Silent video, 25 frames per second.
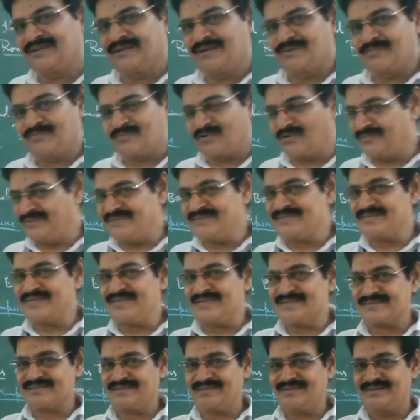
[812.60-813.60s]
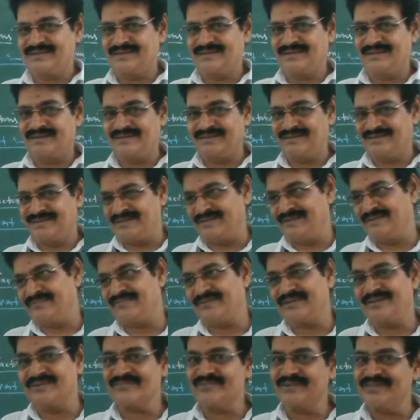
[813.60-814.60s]
provinces and the
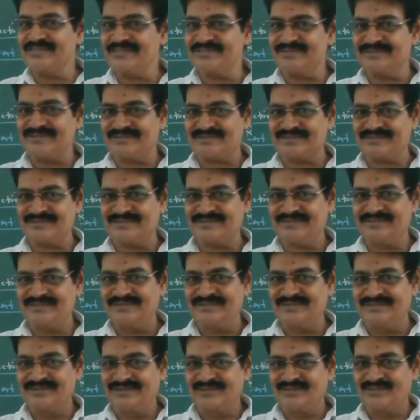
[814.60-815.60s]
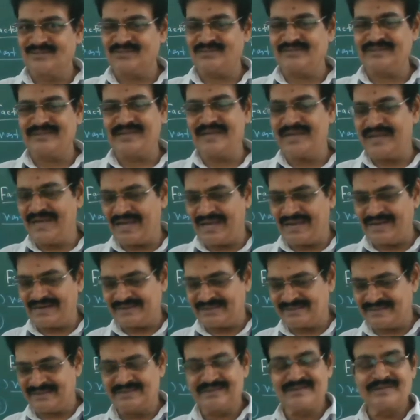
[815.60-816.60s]
different cultures. So they
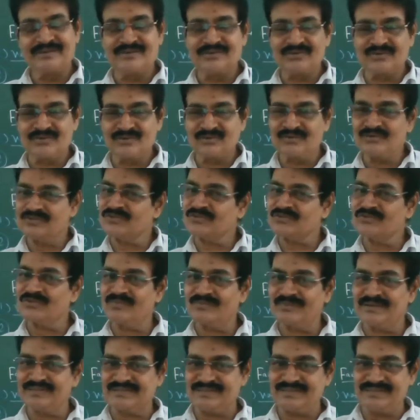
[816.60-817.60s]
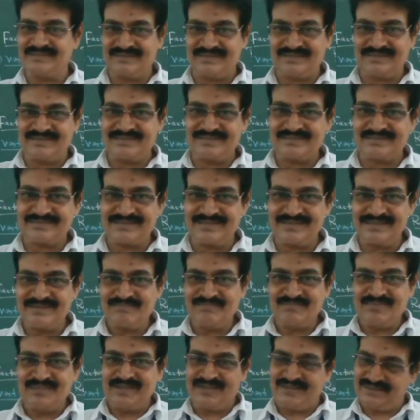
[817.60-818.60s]
had no so much interest or
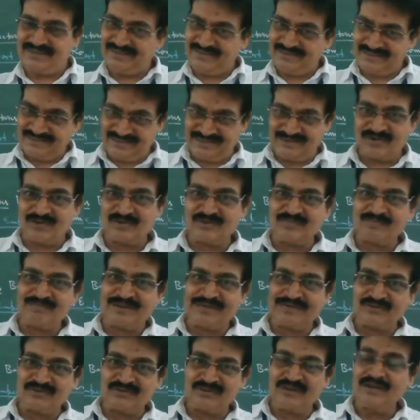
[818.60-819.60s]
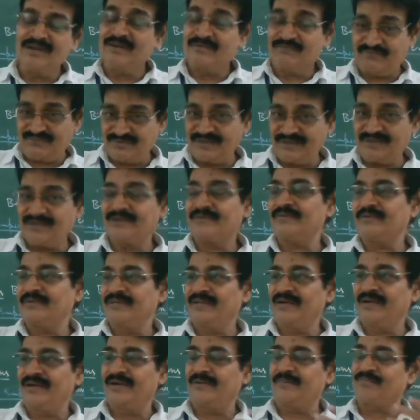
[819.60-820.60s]

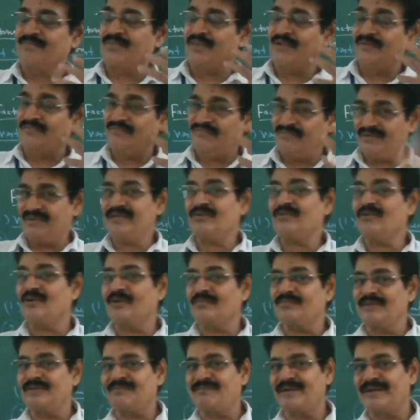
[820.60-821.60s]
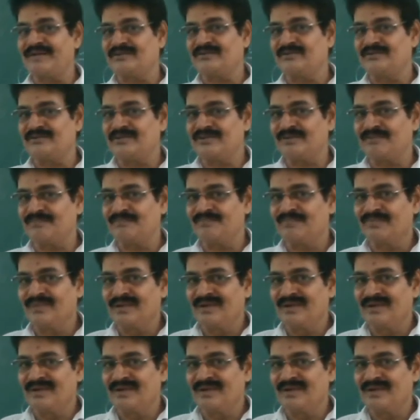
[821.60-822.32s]
the feeling of the patriotism